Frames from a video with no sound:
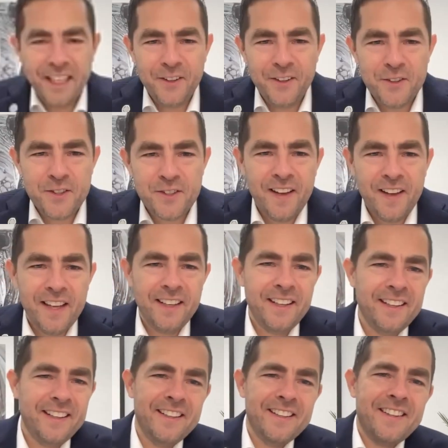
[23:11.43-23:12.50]
you, Sven,
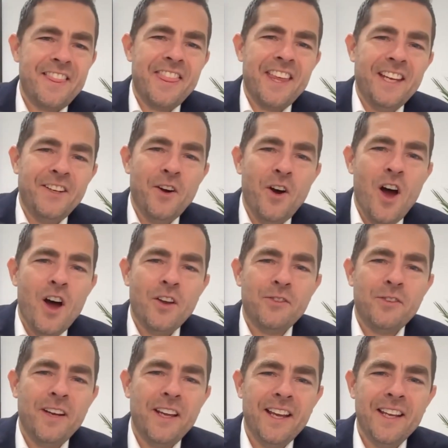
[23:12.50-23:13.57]
and thank you,
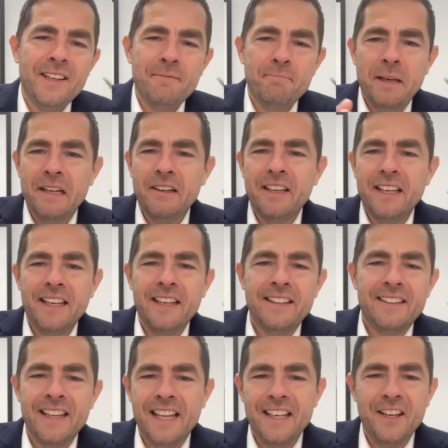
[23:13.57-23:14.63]
Audrey and
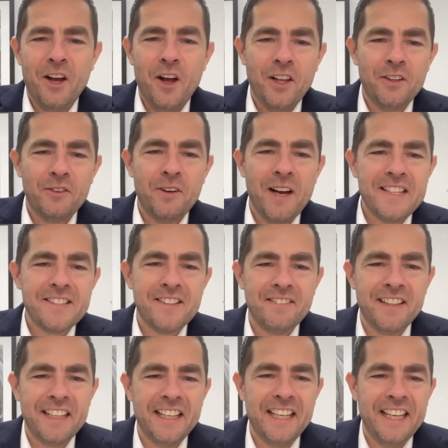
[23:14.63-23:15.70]
Birgit, and all the rest of the
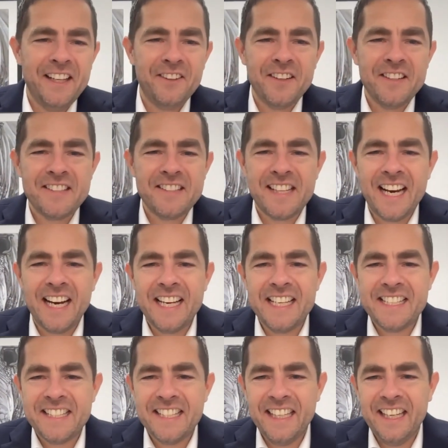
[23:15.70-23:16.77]
leaders that I
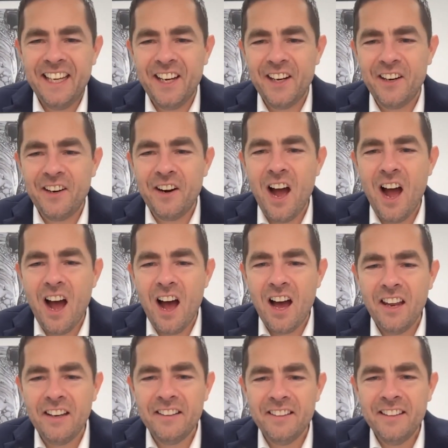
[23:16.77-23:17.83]
see here
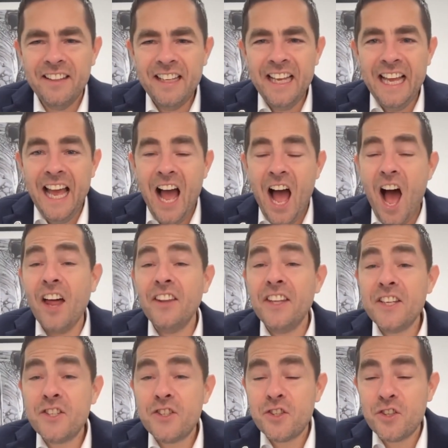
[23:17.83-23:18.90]
on the
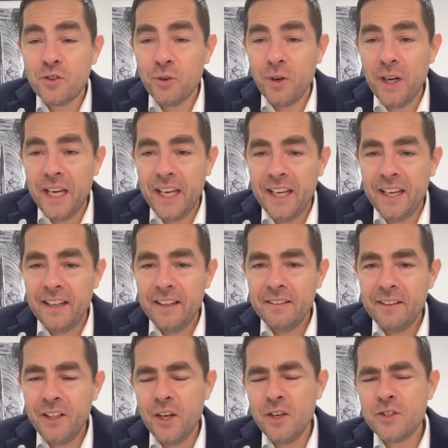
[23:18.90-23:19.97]
screen.
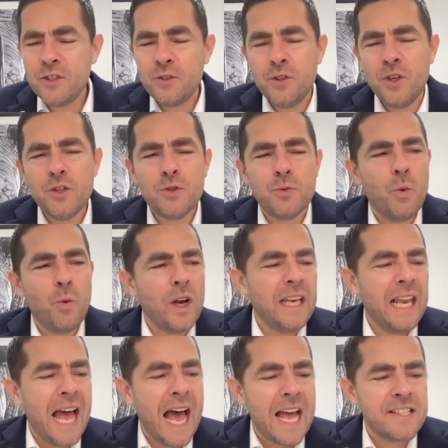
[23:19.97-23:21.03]
Just one
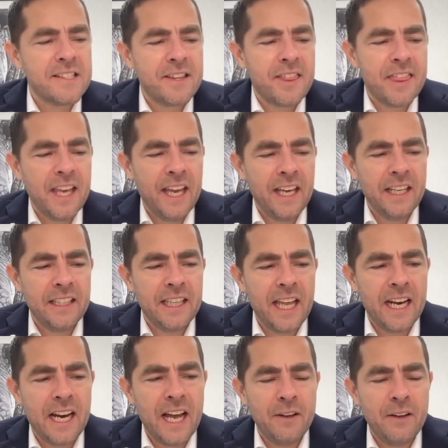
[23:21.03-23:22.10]
last thing that
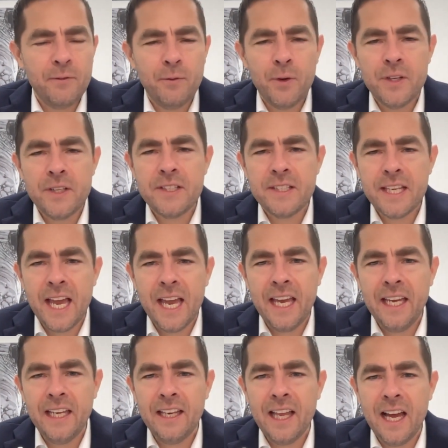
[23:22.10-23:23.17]
I would
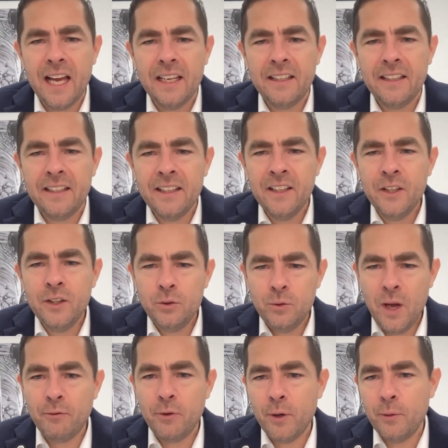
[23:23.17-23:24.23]
say, like, to
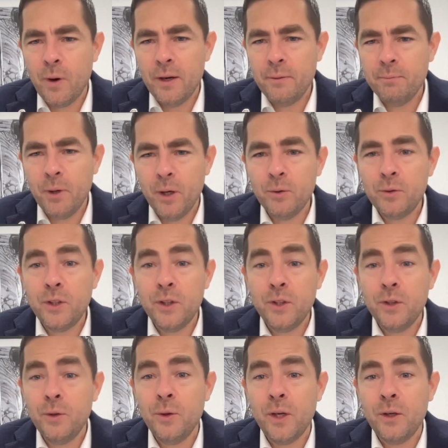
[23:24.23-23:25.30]
everyone, both the
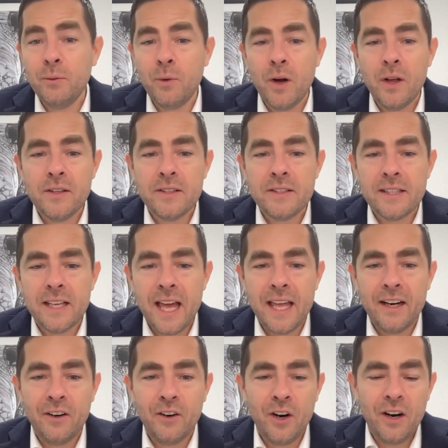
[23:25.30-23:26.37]
new and the ones that
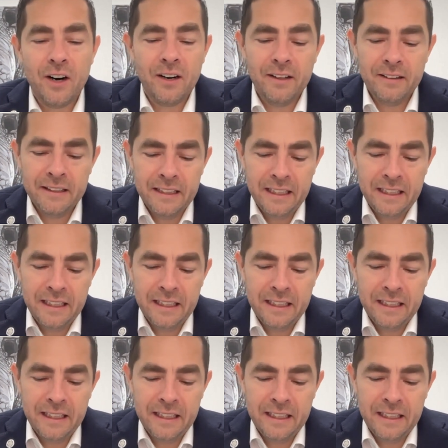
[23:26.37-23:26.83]
are